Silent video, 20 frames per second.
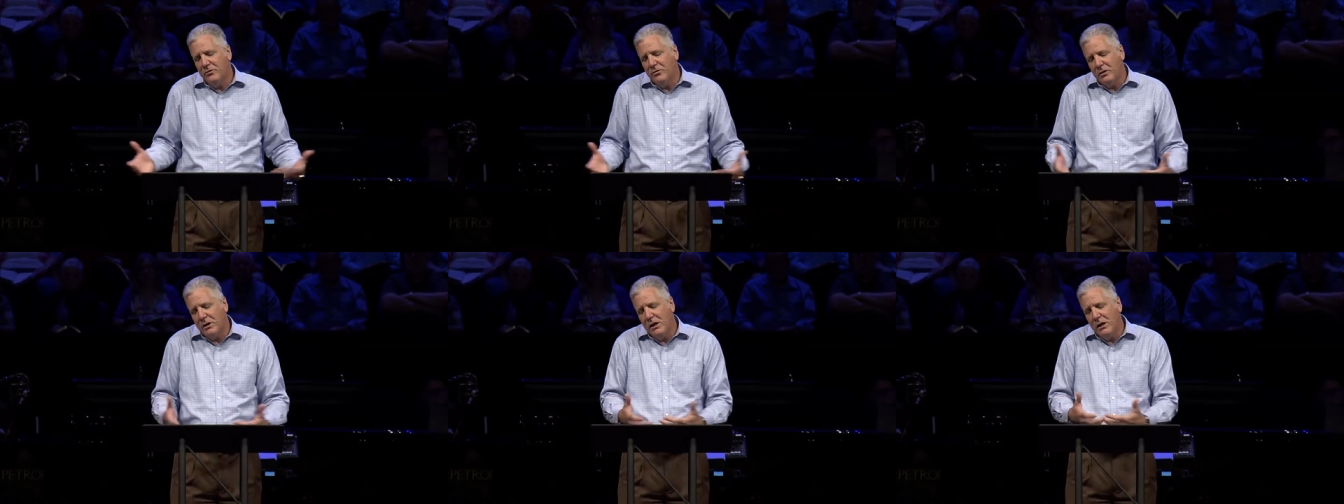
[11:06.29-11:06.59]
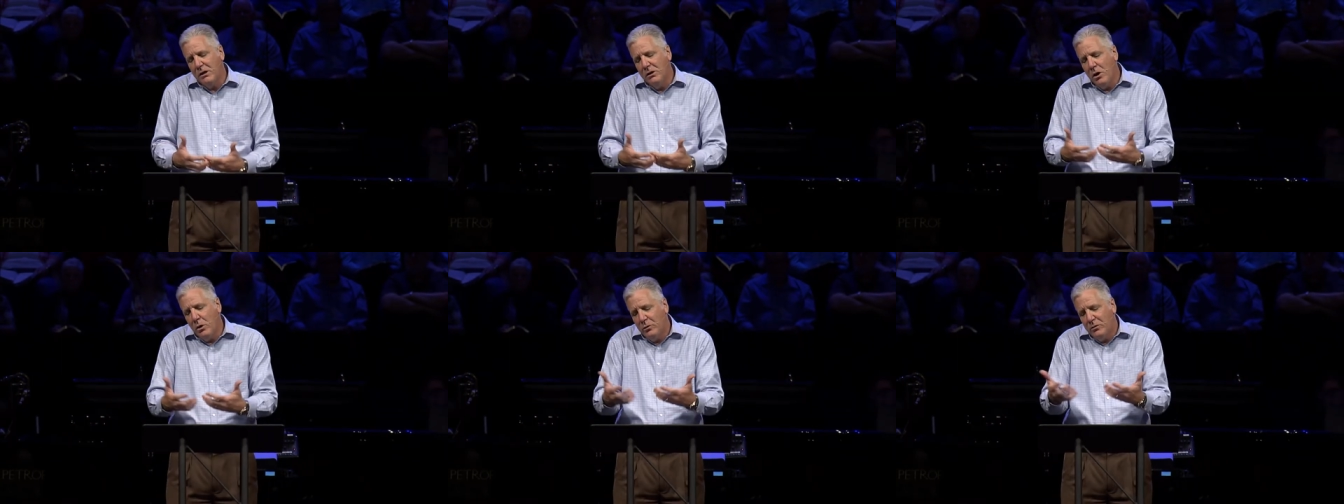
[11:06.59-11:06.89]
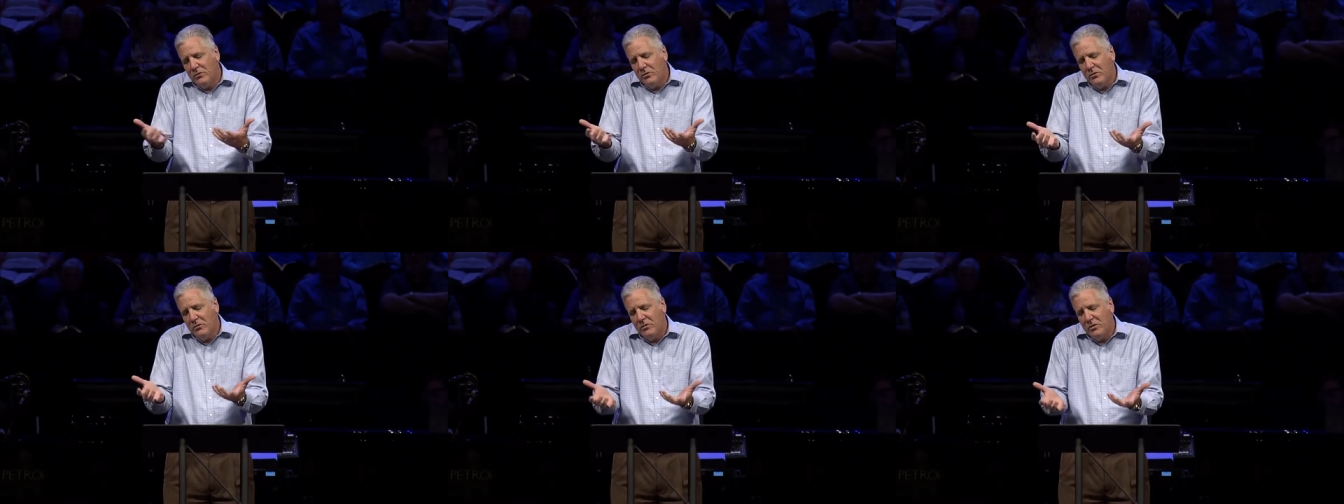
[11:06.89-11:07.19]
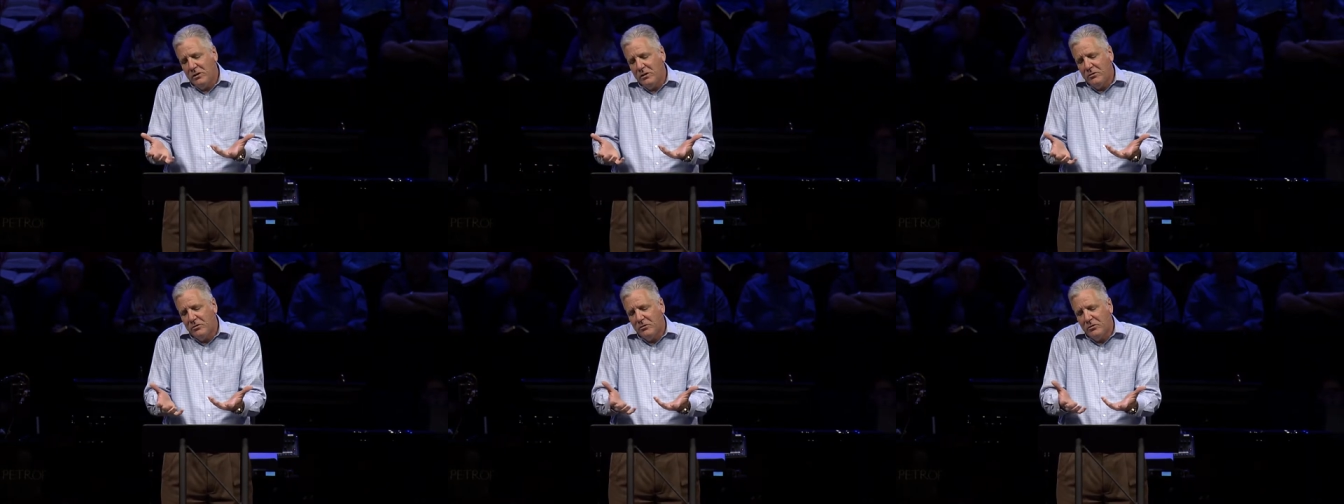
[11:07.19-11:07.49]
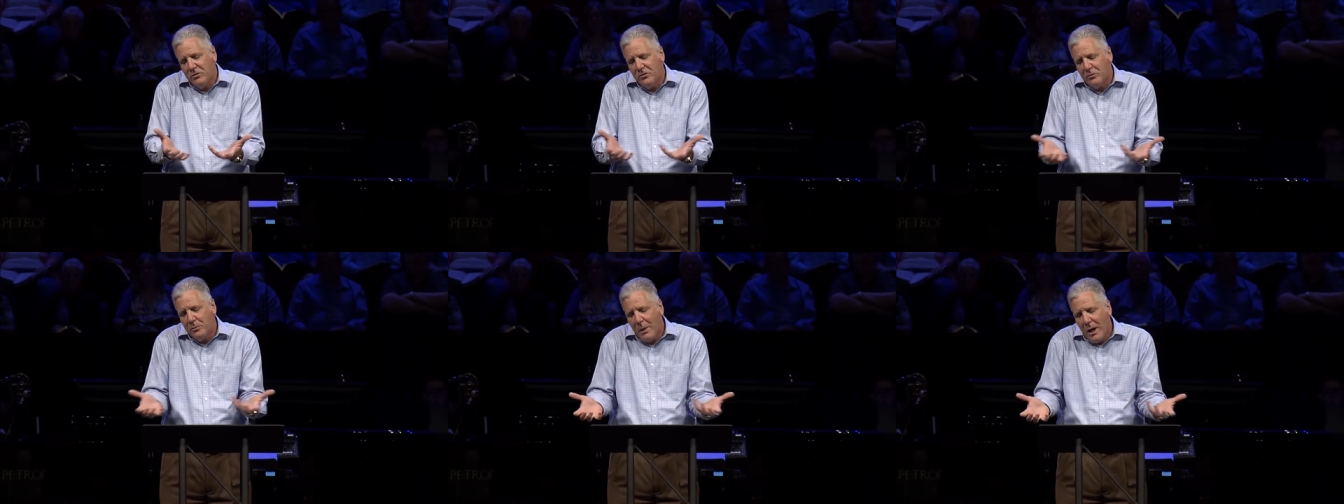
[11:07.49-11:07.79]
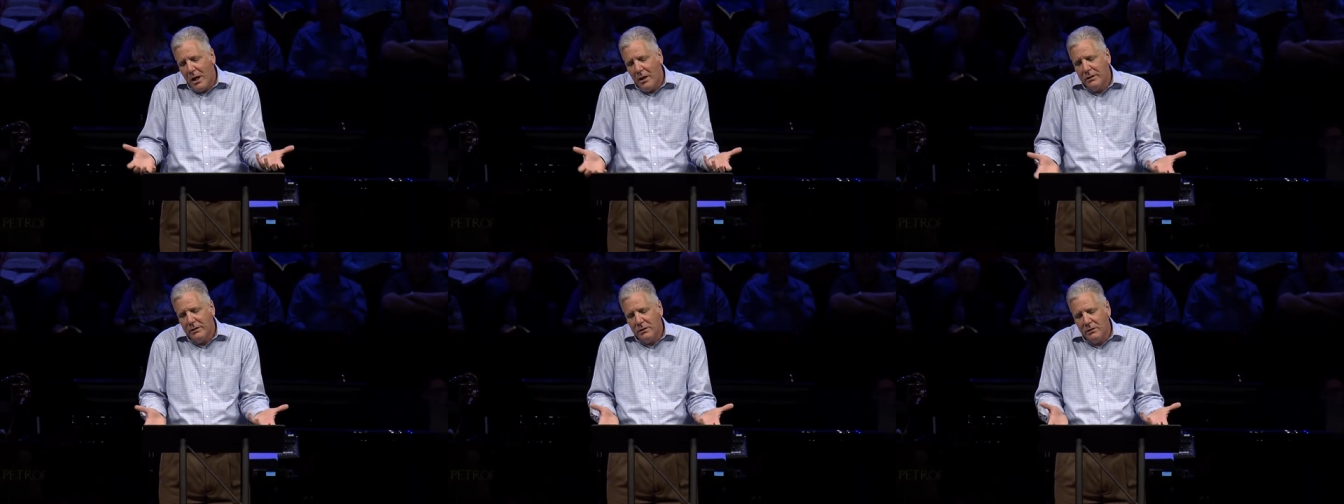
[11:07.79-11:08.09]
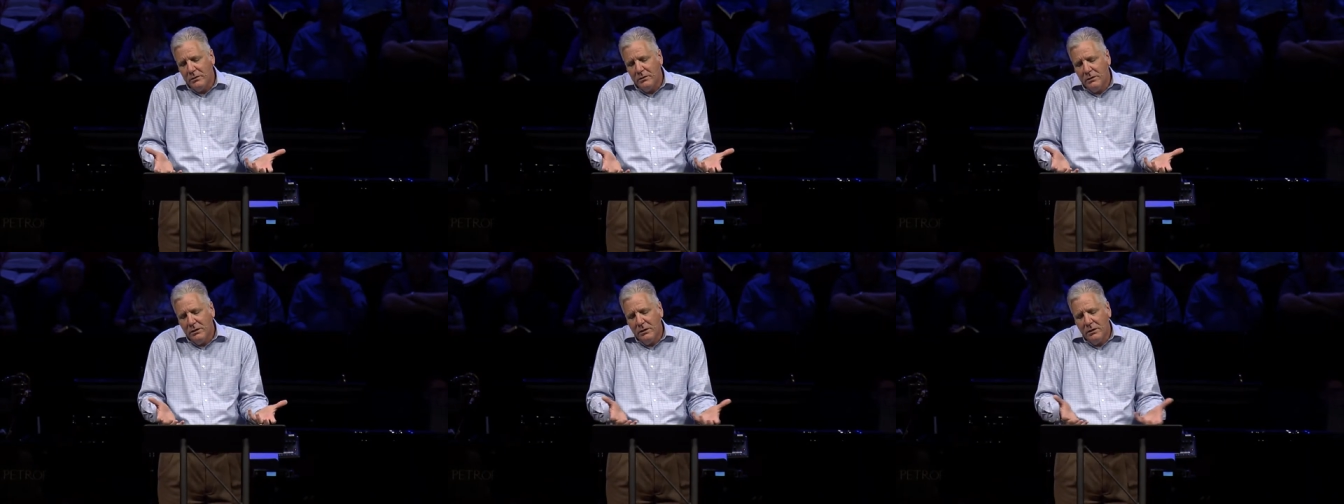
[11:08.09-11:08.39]
The king notices he's despondent,
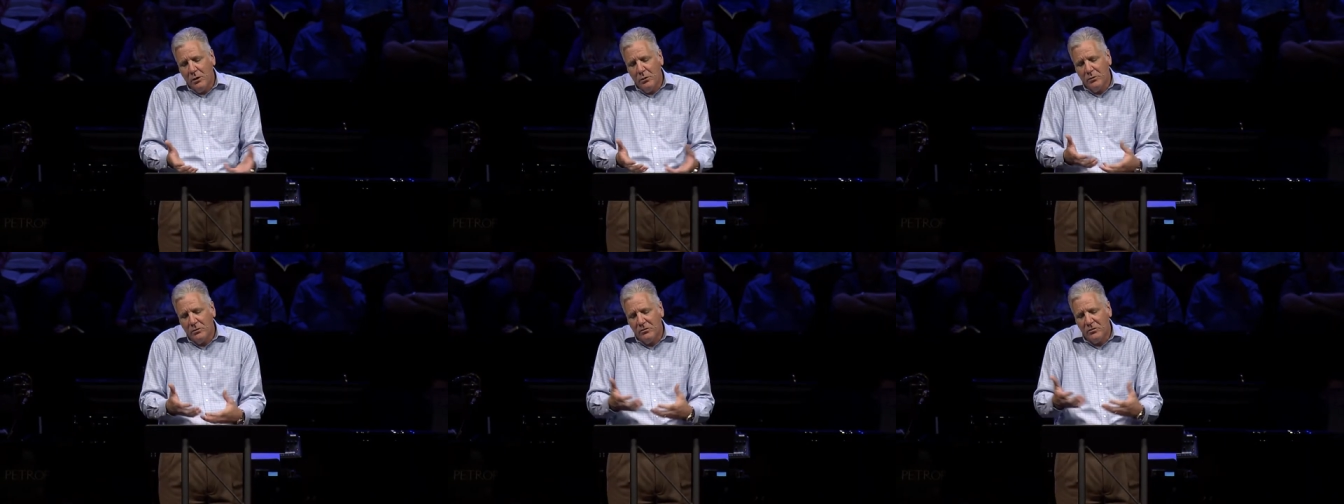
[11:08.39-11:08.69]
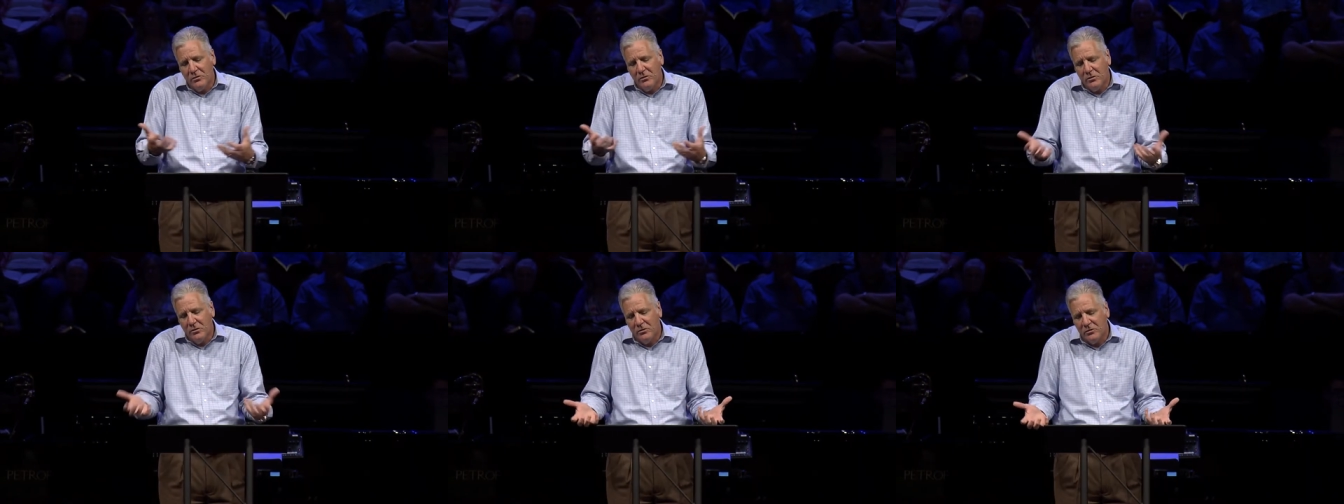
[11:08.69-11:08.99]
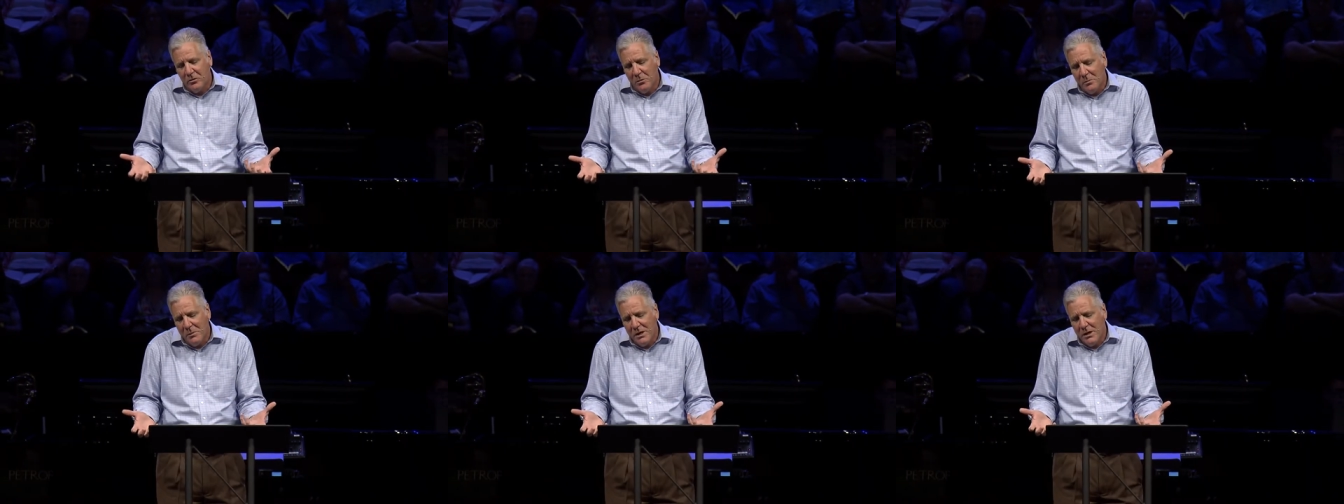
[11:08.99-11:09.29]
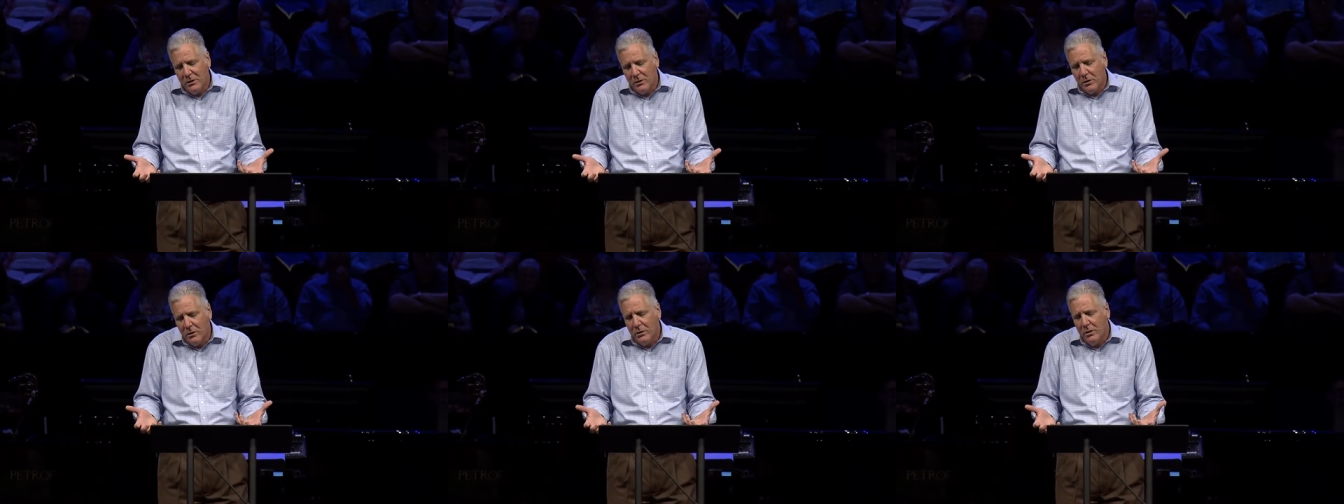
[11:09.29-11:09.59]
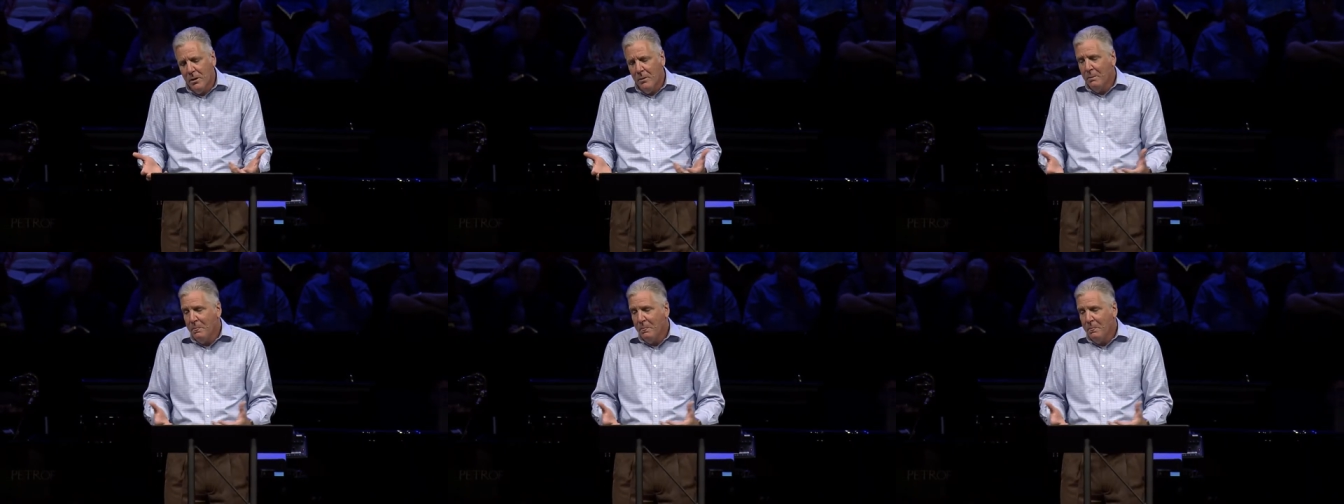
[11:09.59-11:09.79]
he notices his demeanor.